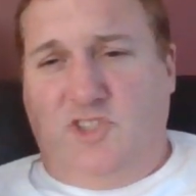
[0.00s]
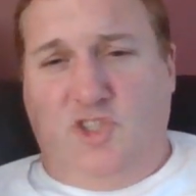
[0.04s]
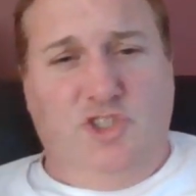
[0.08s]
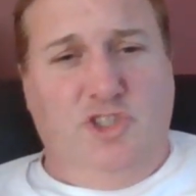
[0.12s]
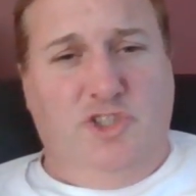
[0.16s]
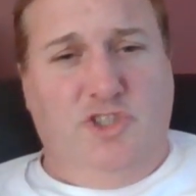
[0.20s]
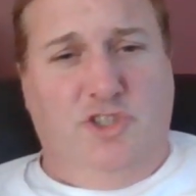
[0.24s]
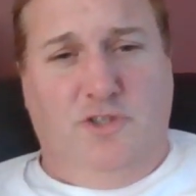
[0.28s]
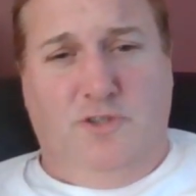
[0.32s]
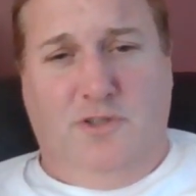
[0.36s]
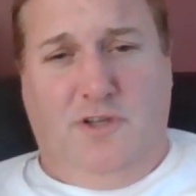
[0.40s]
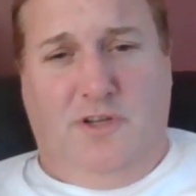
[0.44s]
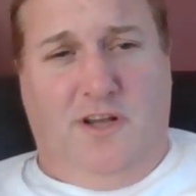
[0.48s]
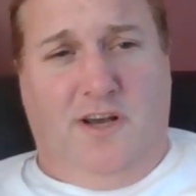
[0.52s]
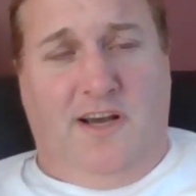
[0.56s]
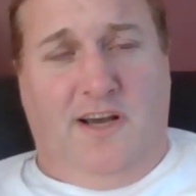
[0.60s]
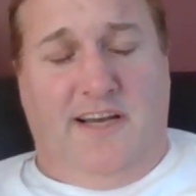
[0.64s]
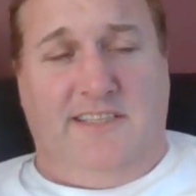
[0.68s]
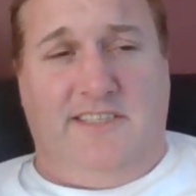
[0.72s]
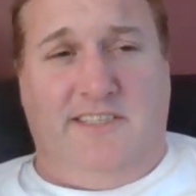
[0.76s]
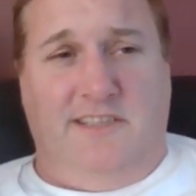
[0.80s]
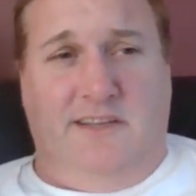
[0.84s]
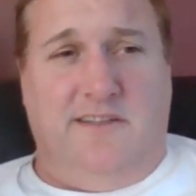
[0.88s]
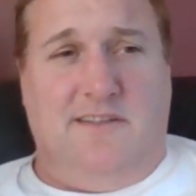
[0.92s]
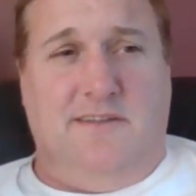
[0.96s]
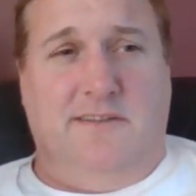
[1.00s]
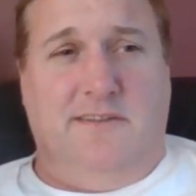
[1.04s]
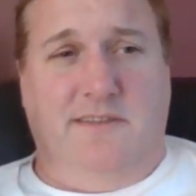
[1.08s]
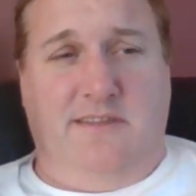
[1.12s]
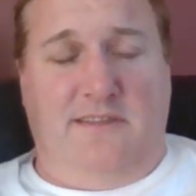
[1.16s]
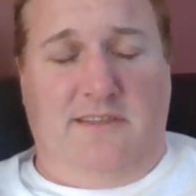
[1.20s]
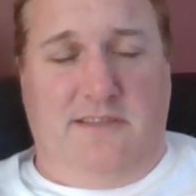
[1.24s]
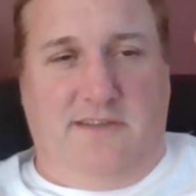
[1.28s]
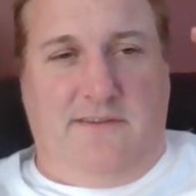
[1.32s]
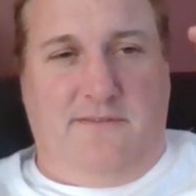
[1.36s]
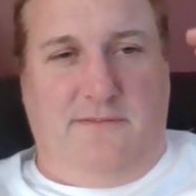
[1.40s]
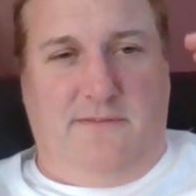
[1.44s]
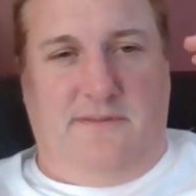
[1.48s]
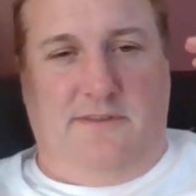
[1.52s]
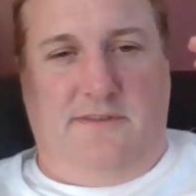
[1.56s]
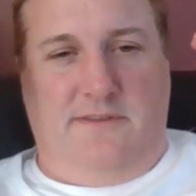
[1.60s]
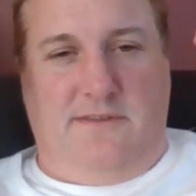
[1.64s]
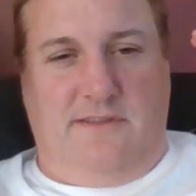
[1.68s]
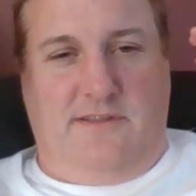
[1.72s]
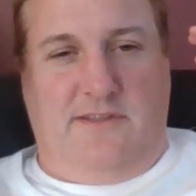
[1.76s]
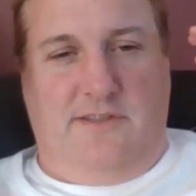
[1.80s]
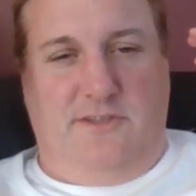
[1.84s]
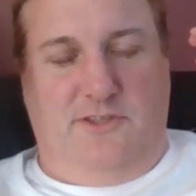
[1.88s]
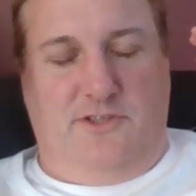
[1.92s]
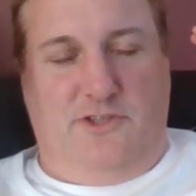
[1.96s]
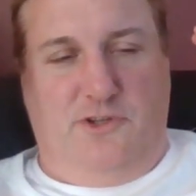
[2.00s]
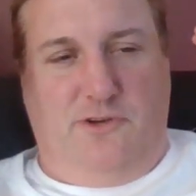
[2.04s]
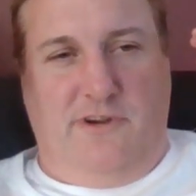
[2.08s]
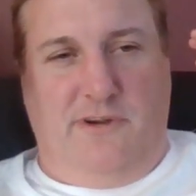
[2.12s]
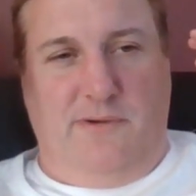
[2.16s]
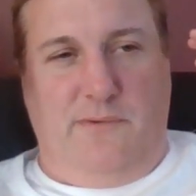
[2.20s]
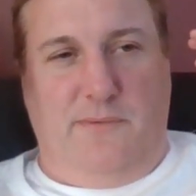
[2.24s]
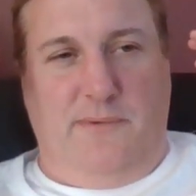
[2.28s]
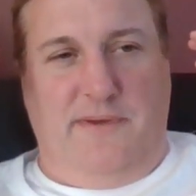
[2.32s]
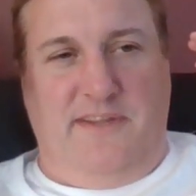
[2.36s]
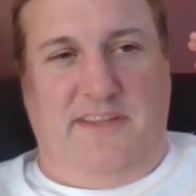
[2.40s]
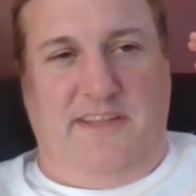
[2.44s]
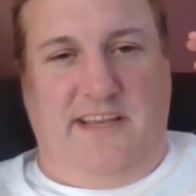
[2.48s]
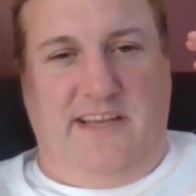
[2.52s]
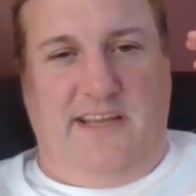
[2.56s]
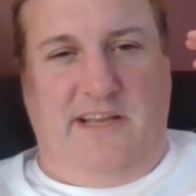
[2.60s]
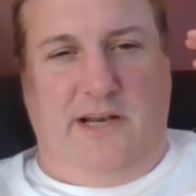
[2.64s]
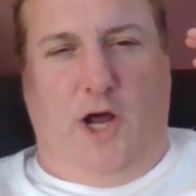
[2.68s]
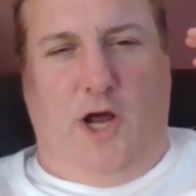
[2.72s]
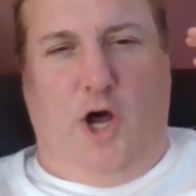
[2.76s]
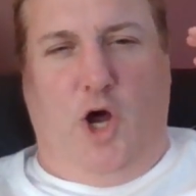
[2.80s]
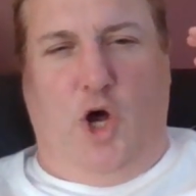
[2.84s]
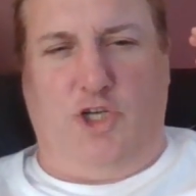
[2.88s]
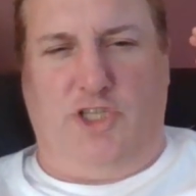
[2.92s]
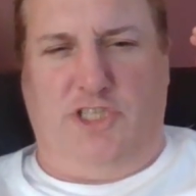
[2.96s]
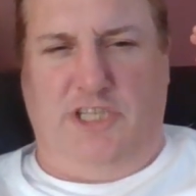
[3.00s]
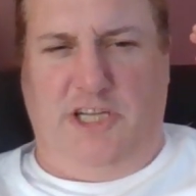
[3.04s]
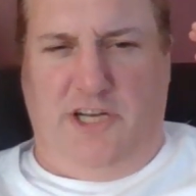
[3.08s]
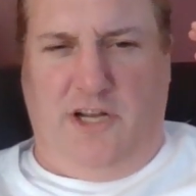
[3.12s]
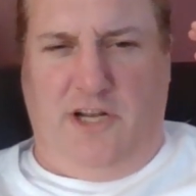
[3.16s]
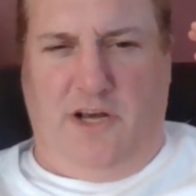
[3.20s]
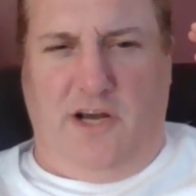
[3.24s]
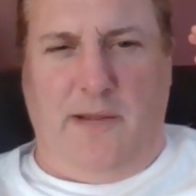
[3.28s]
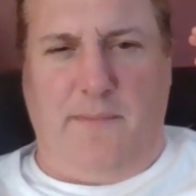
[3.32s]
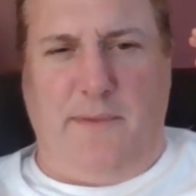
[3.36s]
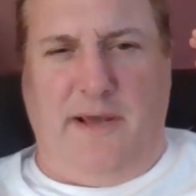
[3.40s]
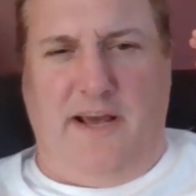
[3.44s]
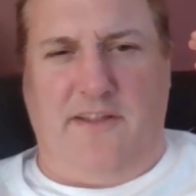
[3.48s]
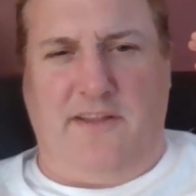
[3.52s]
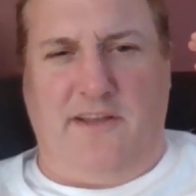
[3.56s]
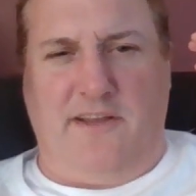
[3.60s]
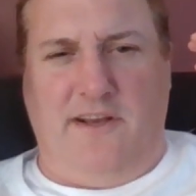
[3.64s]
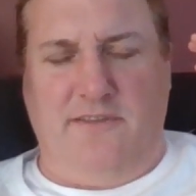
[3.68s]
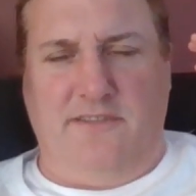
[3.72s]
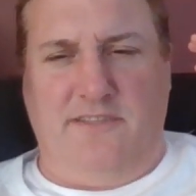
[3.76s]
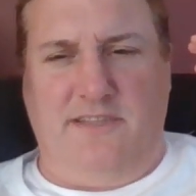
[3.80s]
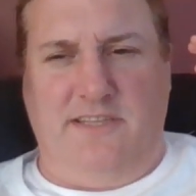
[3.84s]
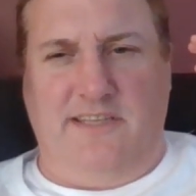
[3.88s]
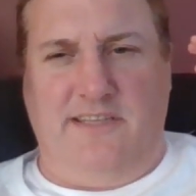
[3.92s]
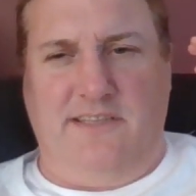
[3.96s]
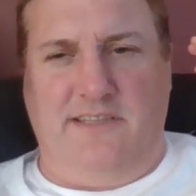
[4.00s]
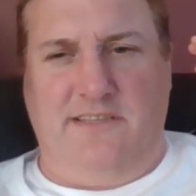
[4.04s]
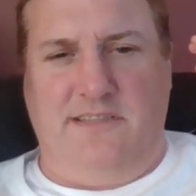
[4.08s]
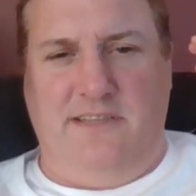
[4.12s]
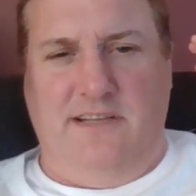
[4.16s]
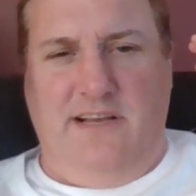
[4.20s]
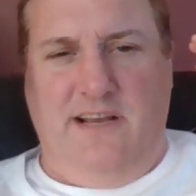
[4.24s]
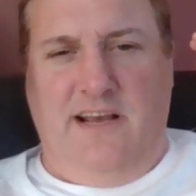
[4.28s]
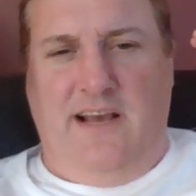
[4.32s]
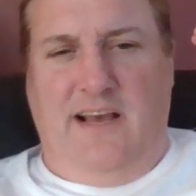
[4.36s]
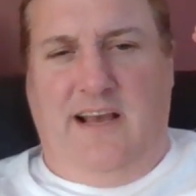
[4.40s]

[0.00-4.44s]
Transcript: She shouldn't have lied. So the jury will be thinking, oh, she lied about those things.